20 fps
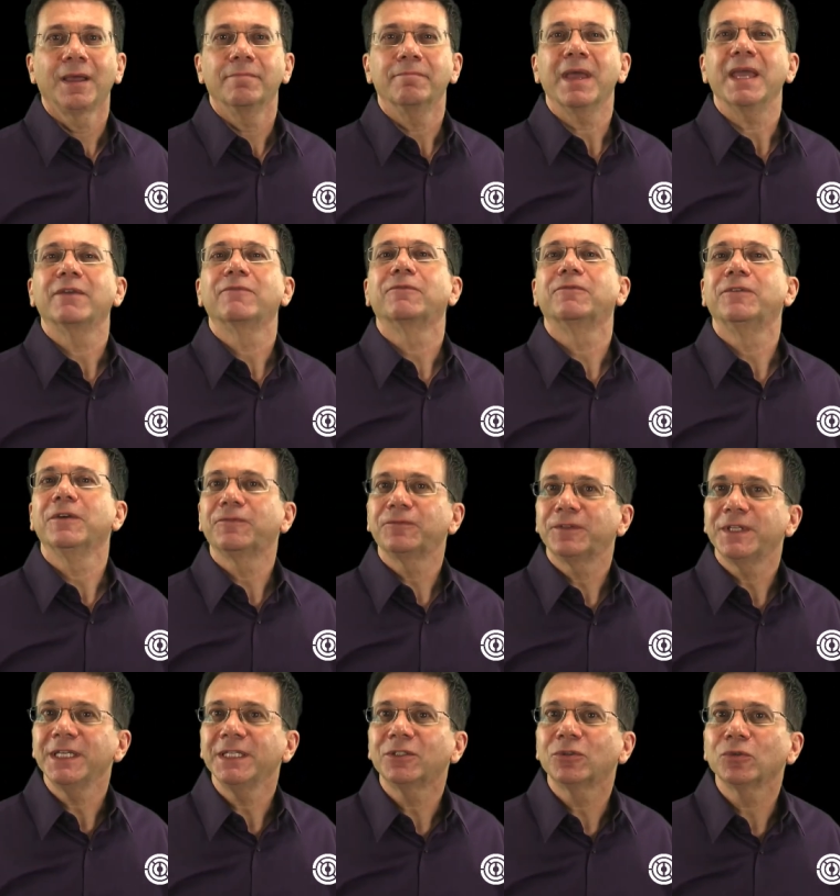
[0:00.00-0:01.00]
Make
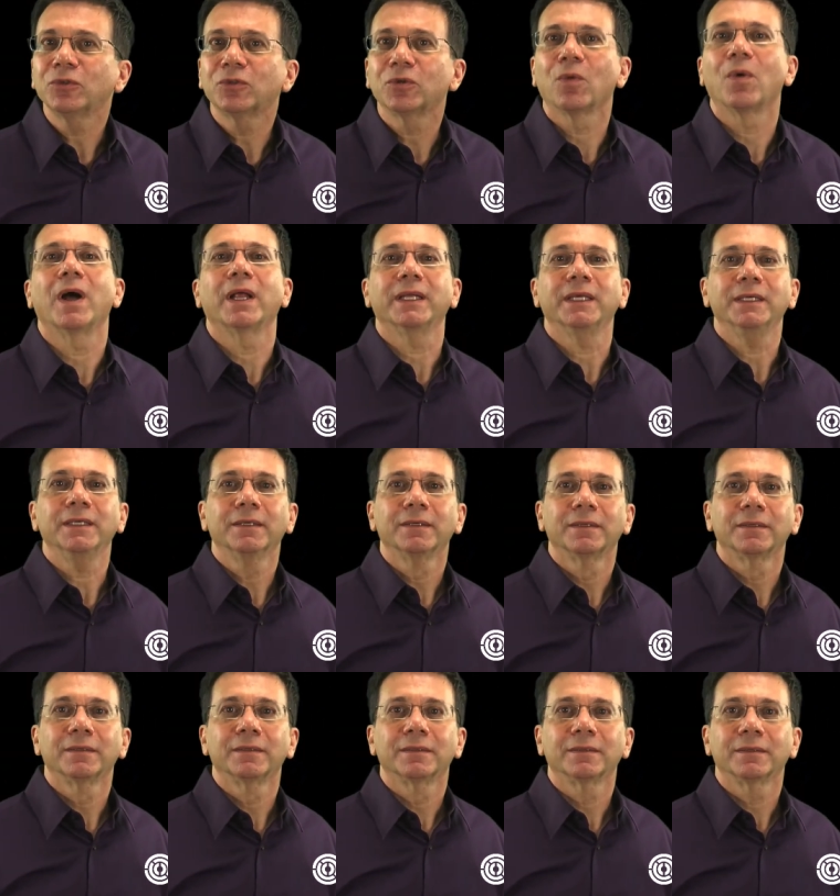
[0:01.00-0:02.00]
15 to 20
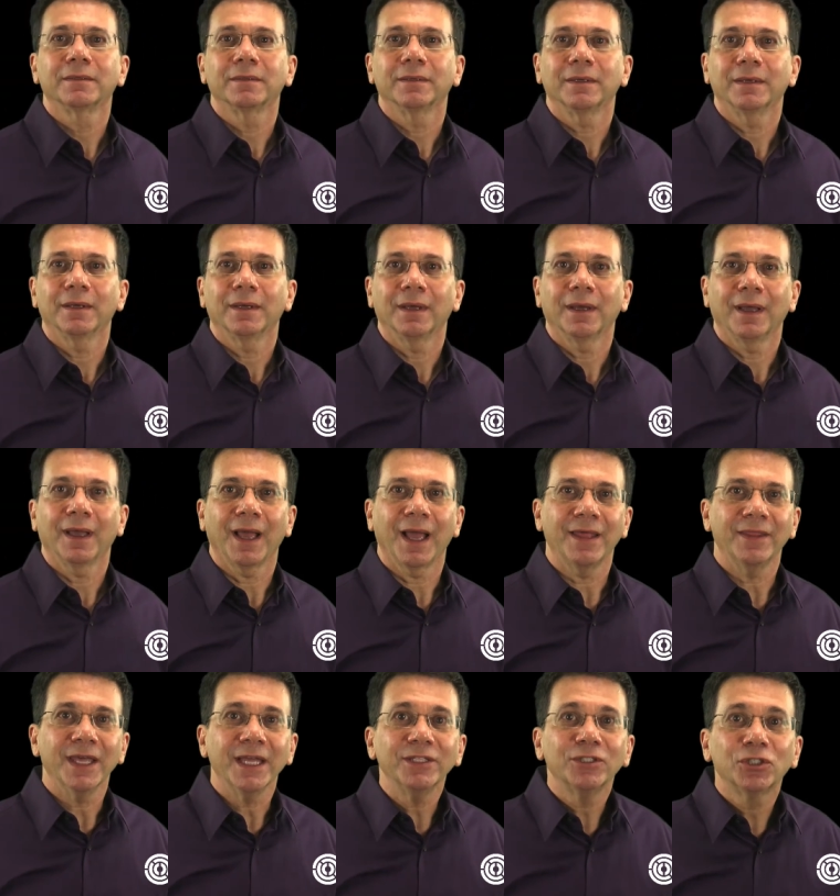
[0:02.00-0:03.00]

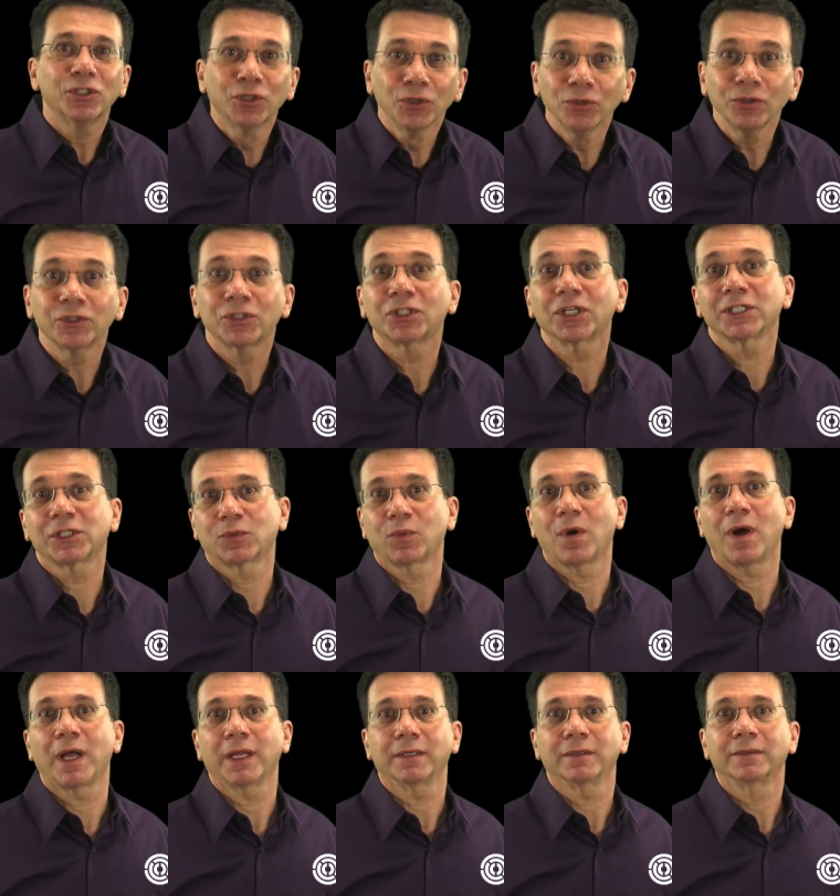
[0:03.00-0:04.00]
and then choose just
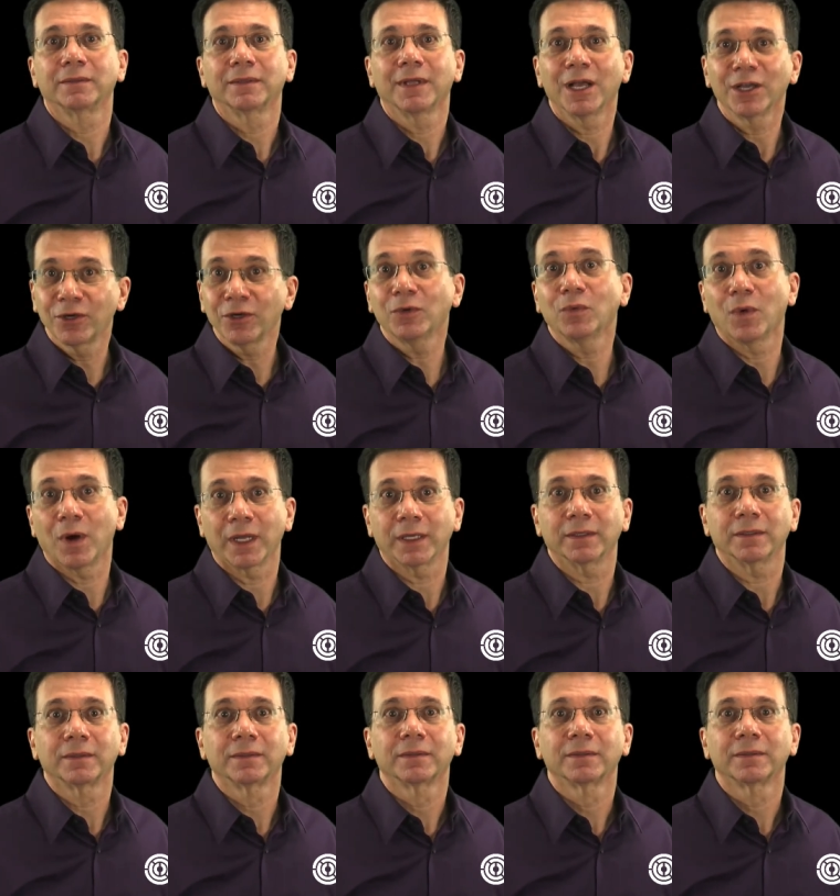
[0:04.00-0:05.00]
one, a good one.